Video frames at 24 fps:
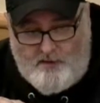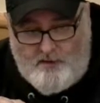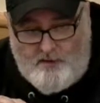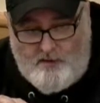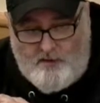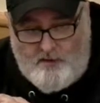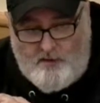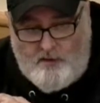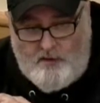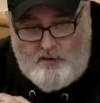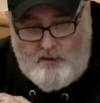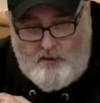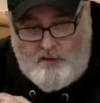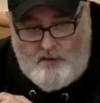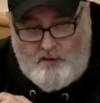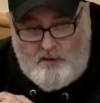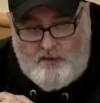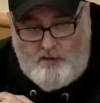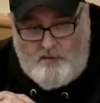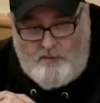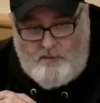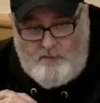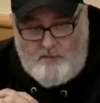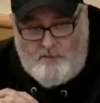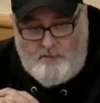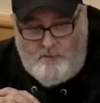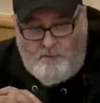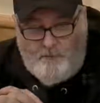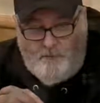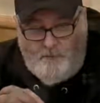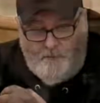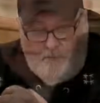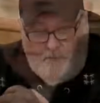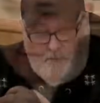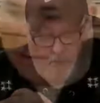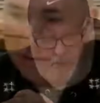Sure. So just to
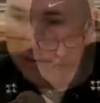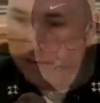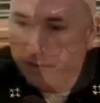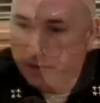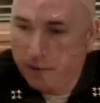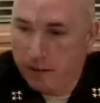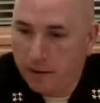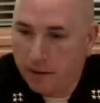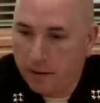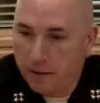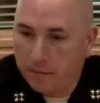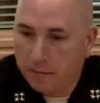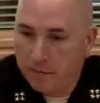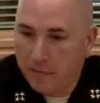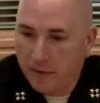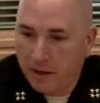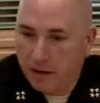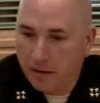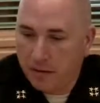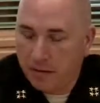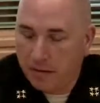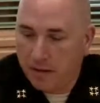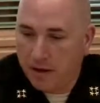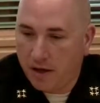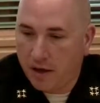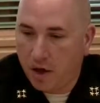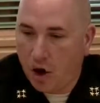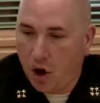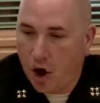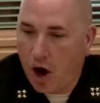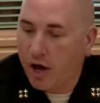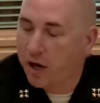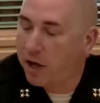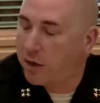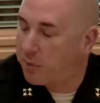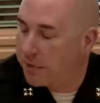clarify, the
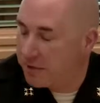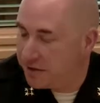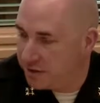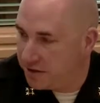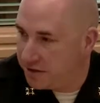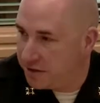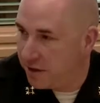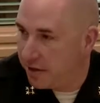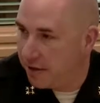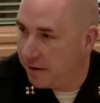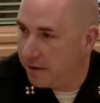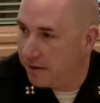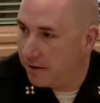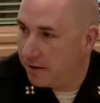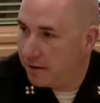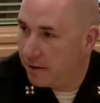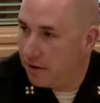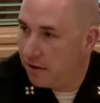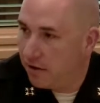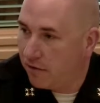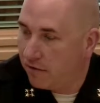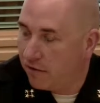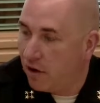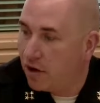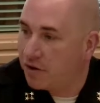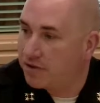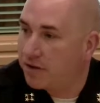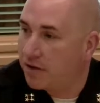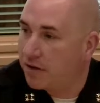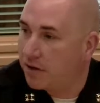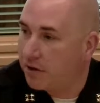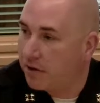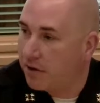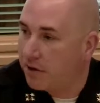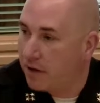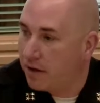occupancy falls
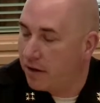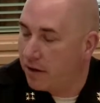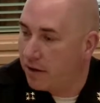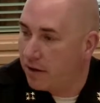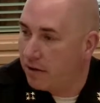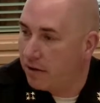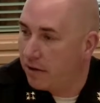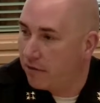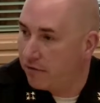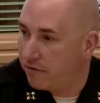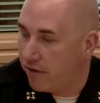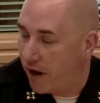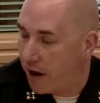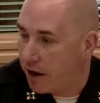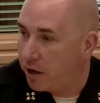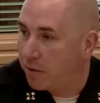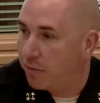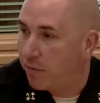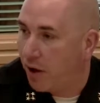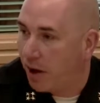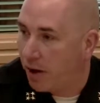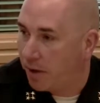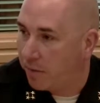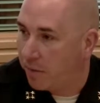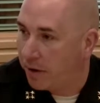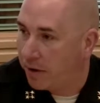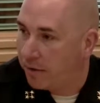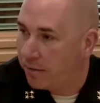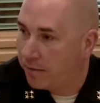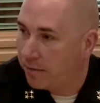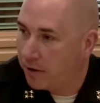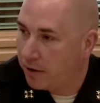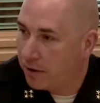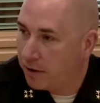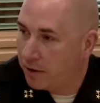under the fire department.